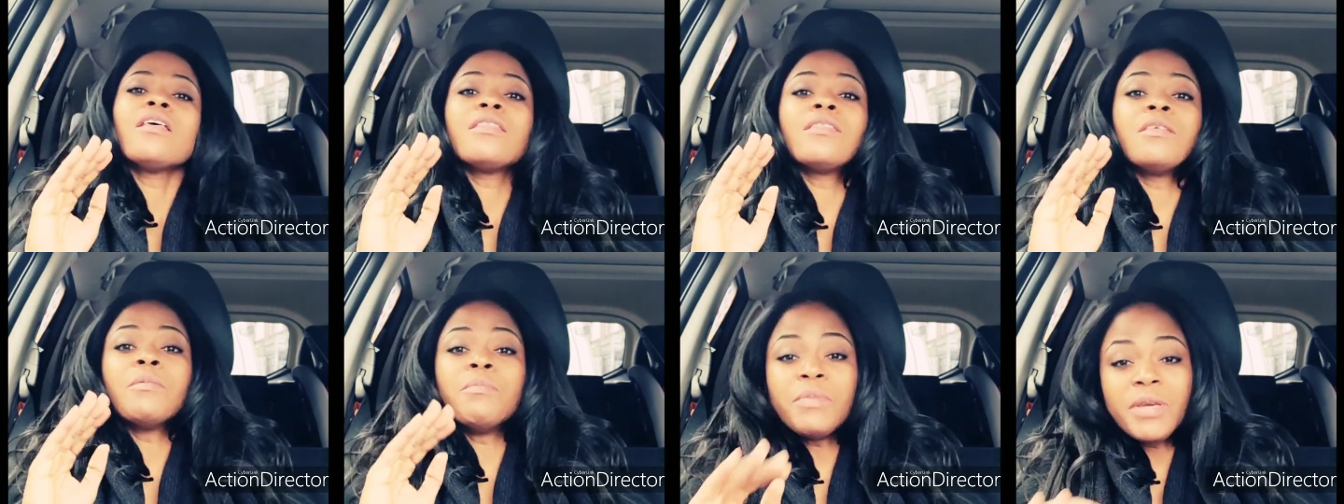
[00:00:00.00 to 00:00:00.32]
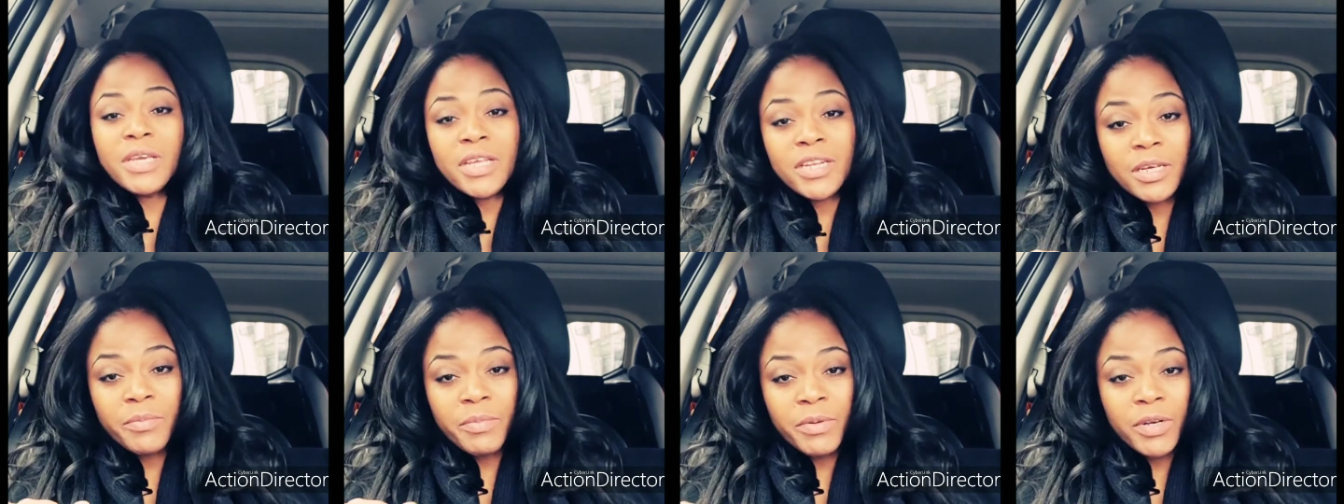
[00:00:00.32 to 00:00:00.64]
The
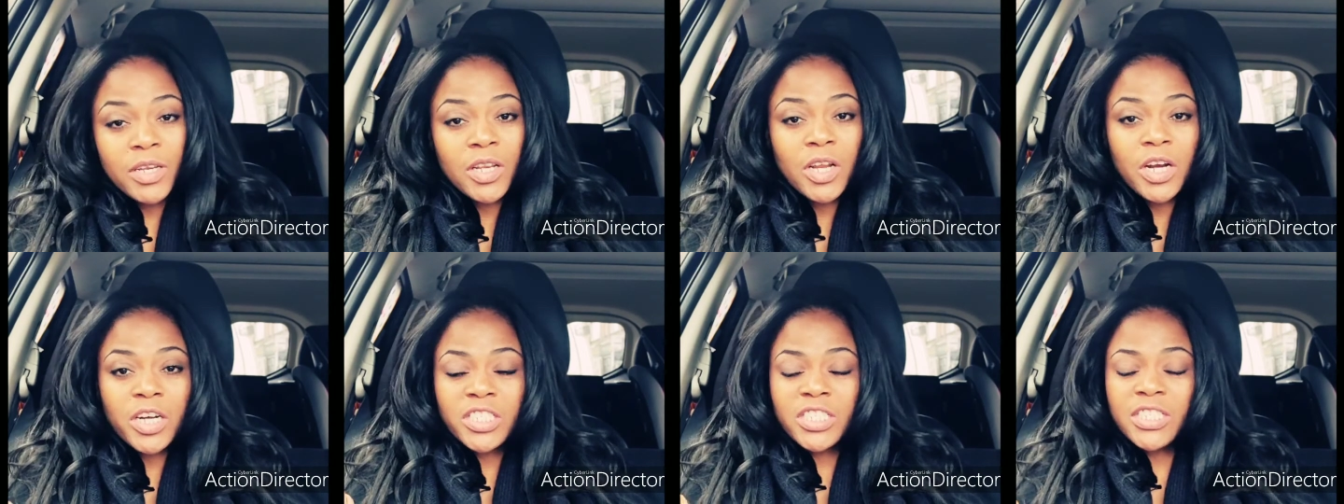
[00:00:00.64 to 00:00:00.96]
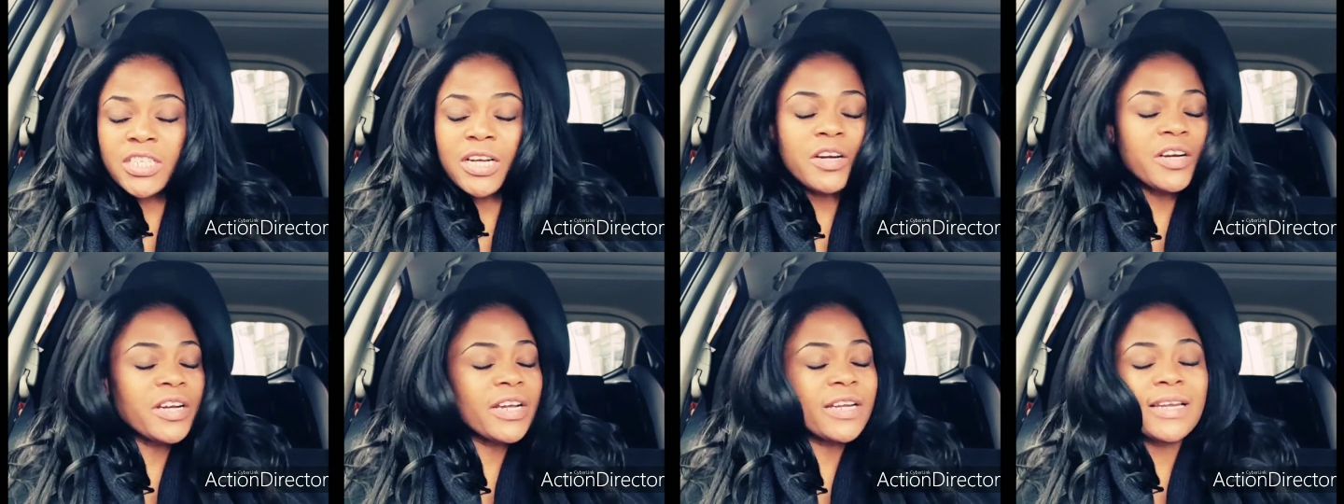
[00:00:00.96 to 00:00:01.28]
medium and
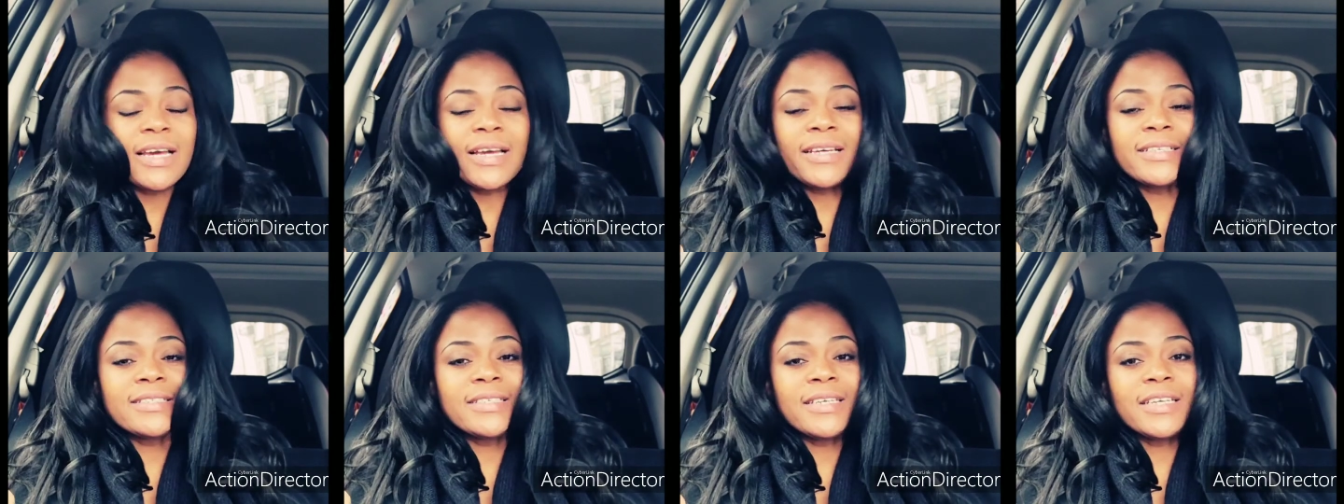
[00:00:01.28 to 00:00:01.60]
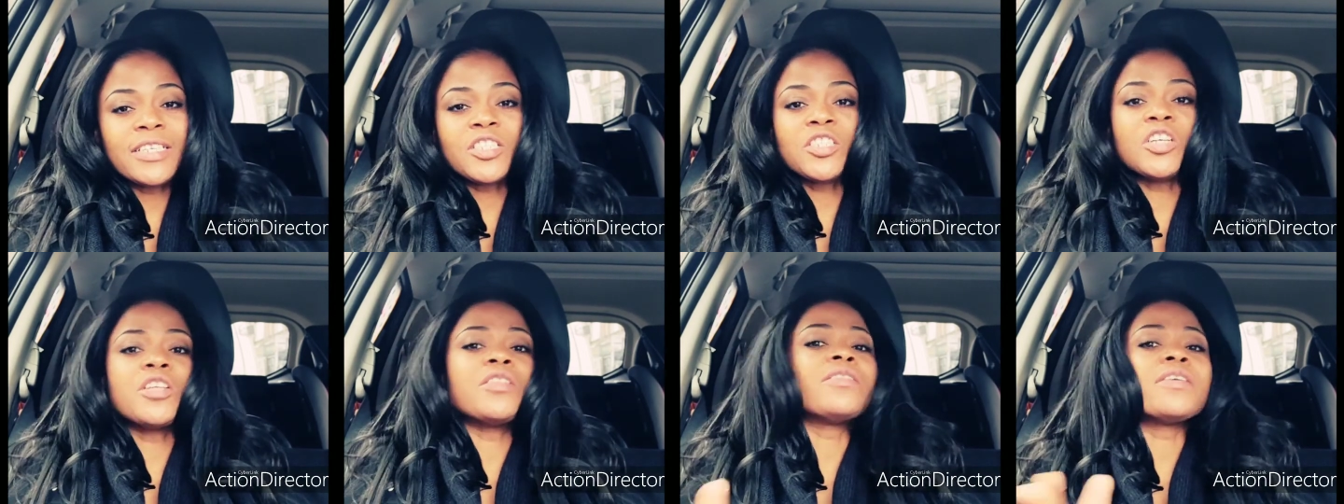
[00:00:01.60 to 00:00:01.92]
large
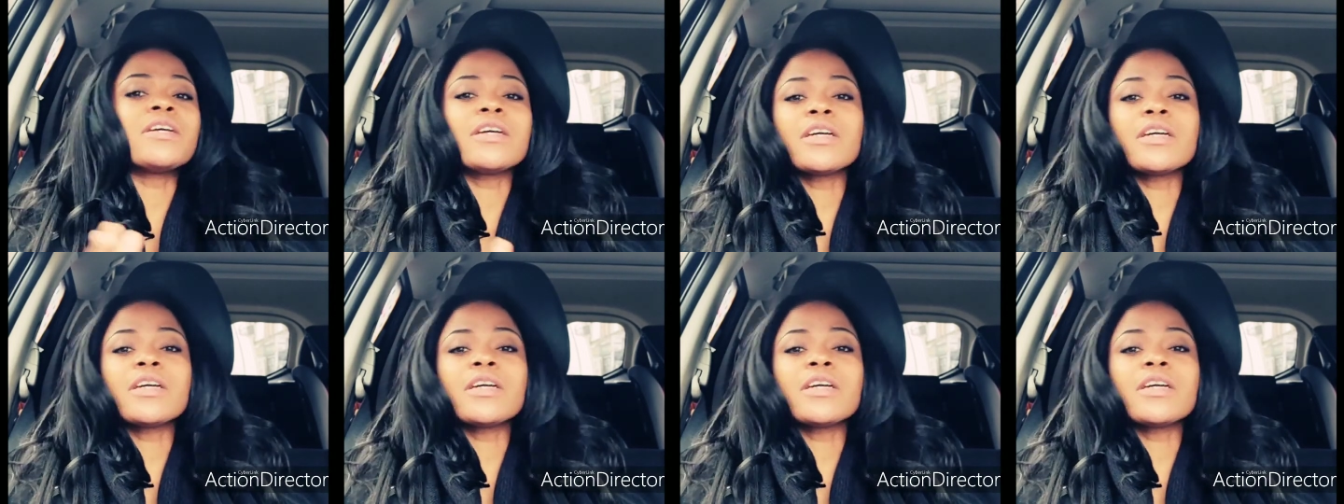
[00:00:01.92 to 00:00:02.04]
organization,